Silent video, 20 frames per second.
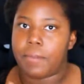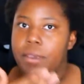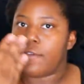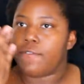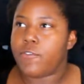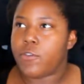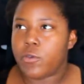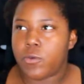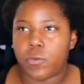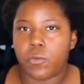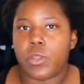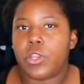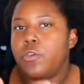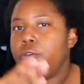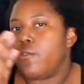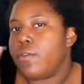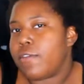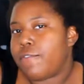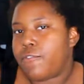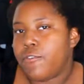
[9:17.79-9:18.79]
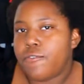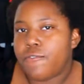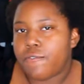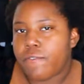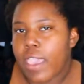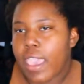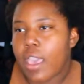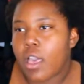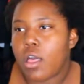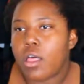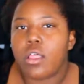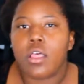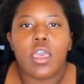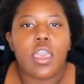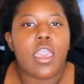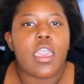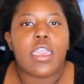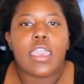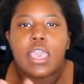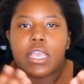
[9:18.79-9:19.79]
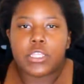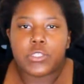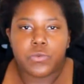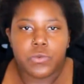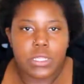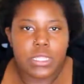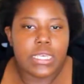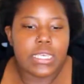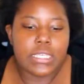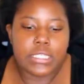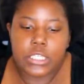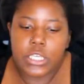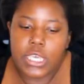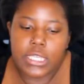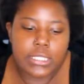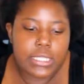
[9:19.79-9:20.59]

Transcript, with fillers: But if you fail, it's really easy.